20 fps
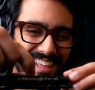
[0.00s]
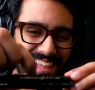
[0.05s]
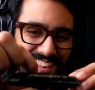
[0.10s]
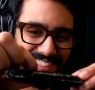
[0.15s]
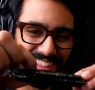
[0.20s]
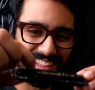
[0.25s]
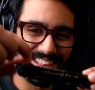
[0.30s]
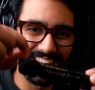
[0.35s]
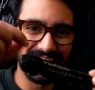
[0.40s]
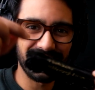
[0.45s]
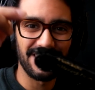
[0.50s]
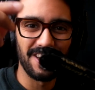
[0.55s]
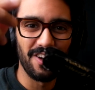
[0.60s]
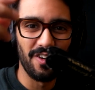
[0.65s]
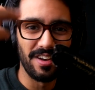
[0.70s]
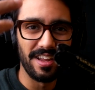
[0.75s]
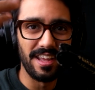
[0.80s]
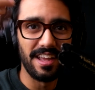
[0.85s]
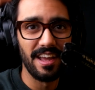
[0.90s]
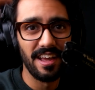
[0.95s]
I think that's the
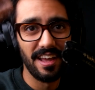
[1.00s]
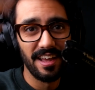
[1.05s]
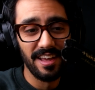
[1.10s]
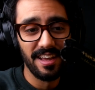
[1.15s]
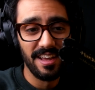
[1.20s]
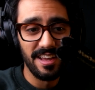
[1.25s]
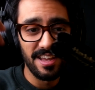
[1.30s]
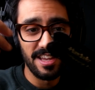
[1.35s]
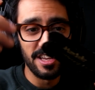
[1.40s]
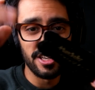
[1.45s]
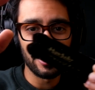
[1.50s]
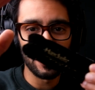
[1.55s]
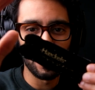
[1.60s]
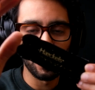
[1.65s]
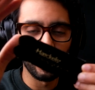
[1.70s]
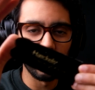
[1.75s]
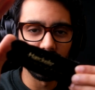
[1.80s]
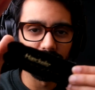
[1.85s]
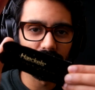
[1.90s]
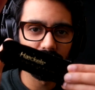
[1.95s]
only issue
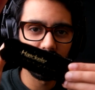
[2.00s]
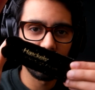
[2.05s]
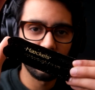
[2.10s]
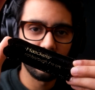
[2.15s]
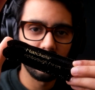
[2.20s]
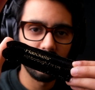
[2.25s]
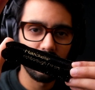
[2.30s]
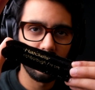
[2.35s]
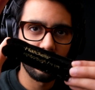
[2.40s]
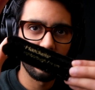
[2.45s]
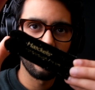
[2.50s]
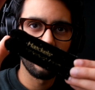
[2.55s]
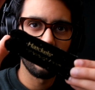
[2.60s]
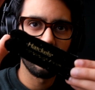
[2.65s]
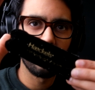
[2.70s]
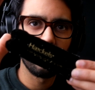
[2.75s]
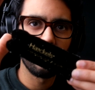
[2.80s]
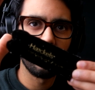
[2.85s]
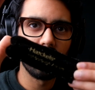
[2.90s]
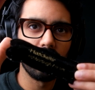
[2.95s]
with
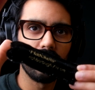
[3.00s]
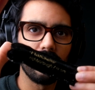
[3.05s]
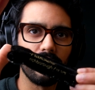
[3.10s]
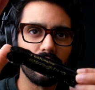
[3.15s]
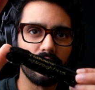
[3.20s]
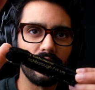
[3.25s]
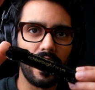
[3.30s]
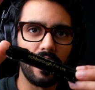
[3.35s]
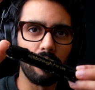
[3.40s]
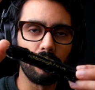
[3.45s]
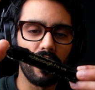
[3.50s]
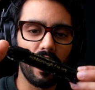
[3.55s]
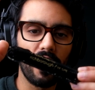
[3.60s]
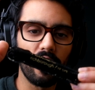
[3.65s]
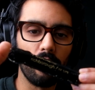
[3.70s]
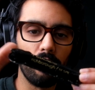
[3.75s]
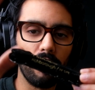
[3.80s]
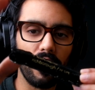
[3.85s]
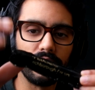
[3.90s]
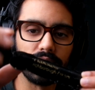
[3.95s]
that, but I
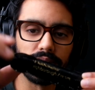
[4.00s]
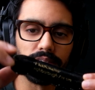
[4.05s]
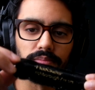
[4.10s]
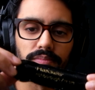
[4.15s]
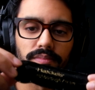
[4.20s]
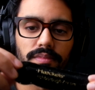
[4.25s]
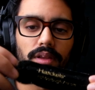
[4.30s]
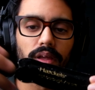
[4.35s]
don't mind it.